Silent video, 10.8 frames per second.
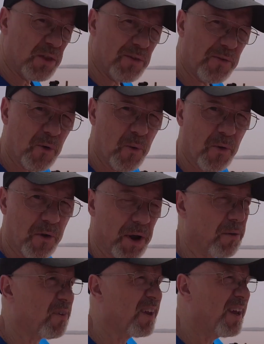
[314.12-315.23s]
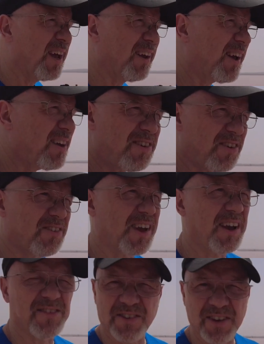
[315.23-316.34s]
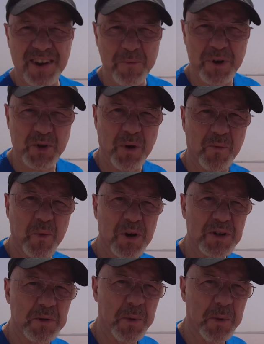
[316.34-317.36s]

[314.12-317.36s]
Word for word: in the foreground. And I guess it's just a case of seeing which one works the